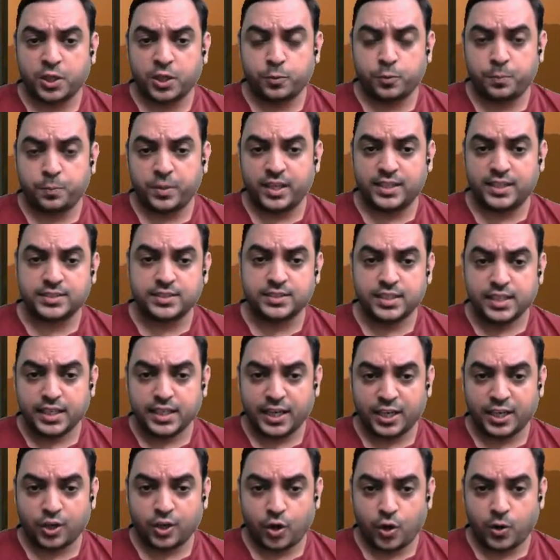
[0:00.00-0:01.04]
rupees
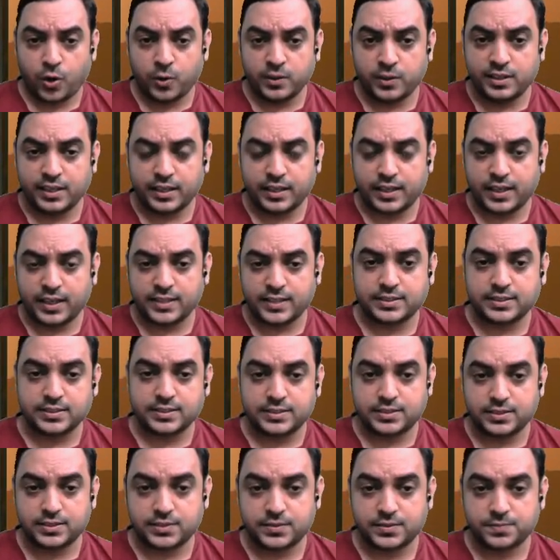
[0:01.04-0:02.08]
in all the
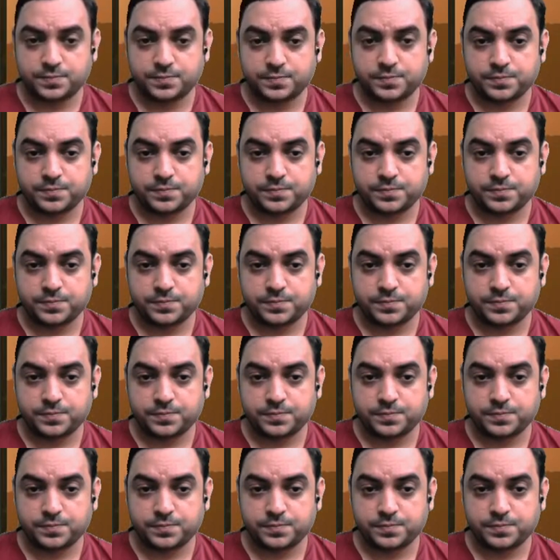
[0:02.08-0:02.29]
cases.